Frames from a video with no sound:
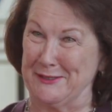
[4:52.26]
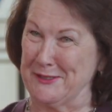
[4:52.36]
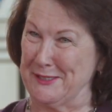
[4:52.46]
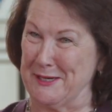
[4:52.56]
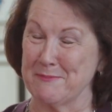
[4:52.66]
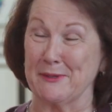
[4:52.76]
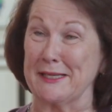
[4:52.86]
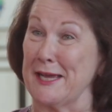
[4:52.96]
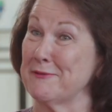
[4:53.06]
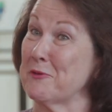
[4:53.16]
leadership,
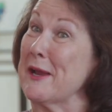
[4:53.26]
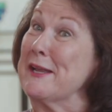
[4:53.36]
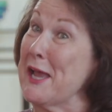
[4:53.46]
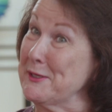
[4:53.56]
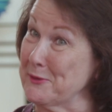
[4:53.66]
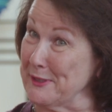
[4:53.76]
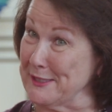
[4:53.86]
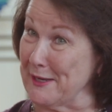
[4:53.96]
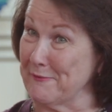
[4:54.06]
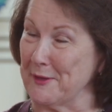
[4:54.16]
and I've read
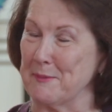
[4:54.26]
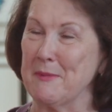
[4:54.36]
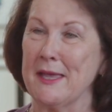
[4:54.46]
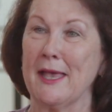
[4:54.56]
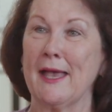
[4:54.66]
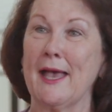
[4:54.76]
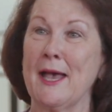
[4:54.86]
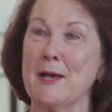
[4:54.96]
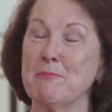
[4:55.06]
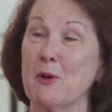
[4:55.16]
hundreds of them.
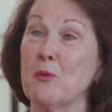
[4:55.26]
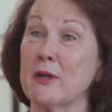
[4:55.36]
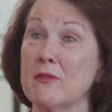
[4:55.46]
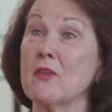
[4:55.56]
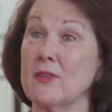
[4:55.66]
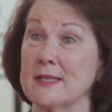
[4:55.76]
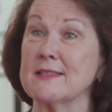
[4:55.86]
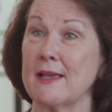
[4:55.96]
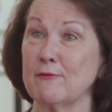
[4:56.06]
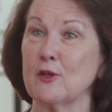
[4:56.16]
But one of the
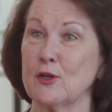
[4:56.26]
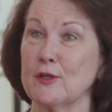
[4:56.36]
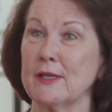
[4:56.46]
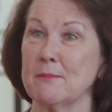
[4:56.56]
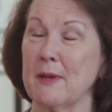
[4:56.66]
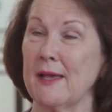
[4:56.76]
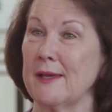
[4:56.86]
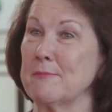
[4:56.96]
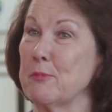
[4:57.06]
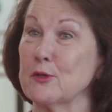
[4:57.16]
things I've learned in
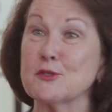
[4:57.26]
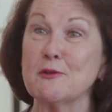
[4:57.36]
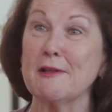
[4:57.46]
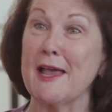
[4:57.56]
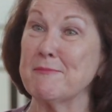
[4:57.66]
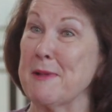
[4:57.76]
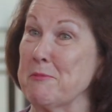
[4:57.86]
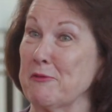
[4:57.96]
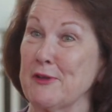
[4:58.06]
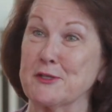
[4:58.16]
my personal life, my
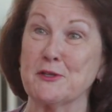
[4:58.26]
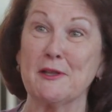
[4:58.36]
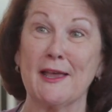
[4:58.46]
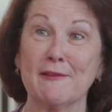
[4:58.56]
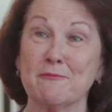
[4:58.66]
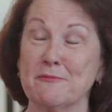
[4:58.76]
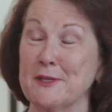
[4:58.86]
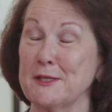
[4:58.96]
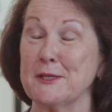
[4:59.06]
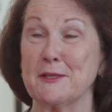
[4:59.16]
professional life,
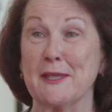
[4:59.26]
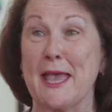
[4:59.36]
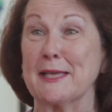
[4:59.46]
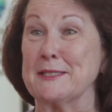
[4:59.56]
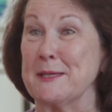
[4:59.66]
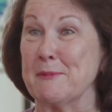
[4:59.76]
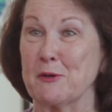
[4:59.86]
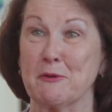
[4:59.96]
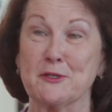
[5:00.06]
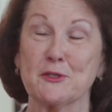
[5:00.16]
the
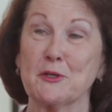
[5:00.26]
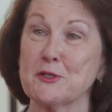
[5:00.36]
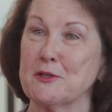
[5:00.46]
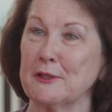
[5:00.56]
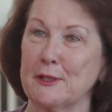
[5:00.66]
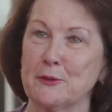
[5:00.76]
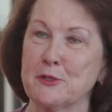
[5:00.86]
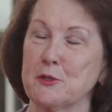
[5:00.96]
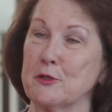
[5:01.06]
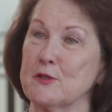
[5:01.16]
academic research, the
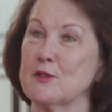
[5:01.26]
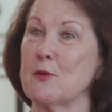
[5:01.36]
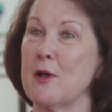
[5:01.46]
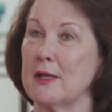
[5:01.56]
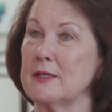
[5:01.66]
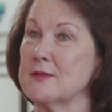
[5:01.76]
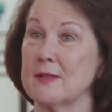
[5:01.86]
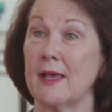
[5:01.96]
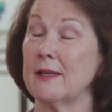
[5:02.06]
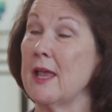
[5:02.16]
literature, and so on, is
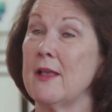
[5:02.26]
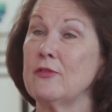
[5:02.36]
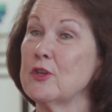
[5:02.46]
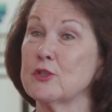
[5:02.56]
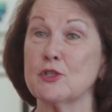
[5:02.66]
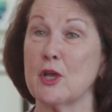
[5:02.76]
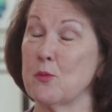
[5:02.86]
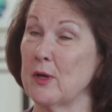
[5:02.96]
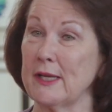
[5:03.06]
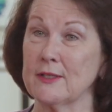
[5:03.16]
that there's no
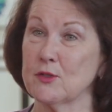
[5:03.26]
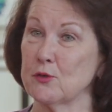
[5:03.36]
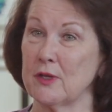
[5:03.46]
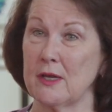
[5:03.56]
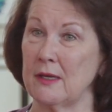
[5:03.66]
one answer to